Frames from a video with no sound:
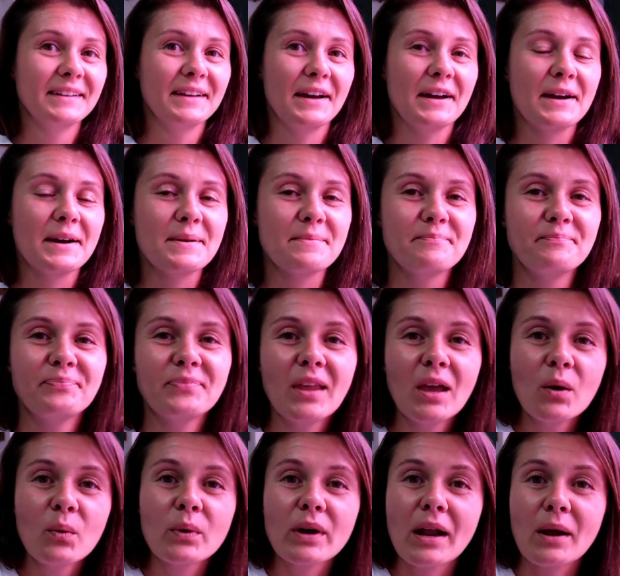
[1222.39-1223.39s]

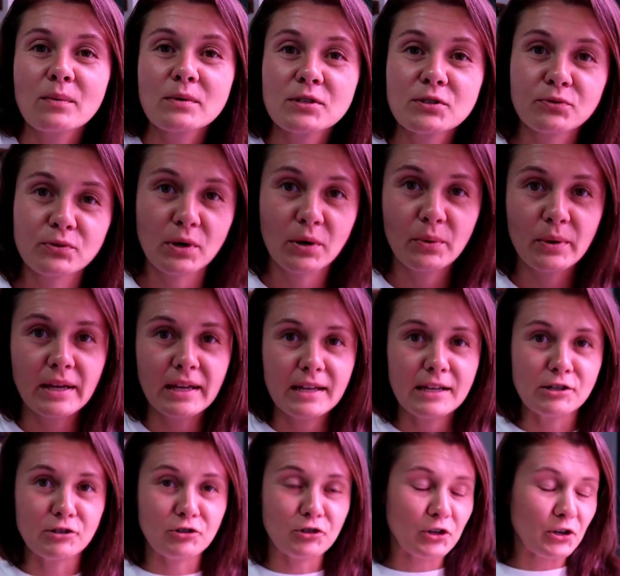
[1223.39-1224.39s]
when I was growing
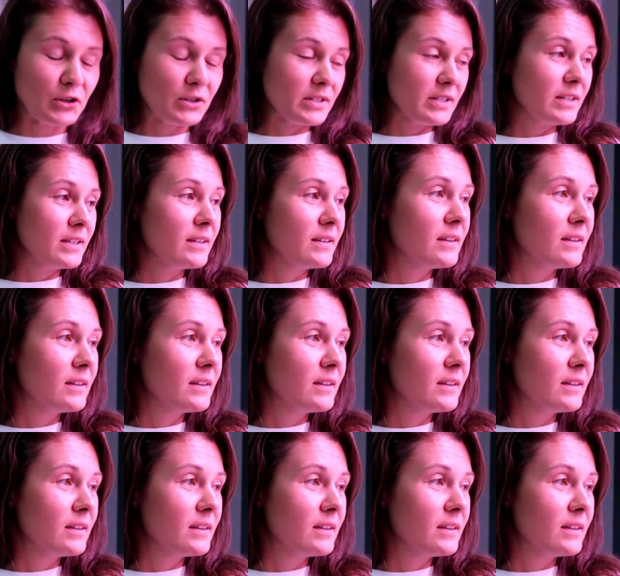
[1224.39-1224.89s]
in dirt.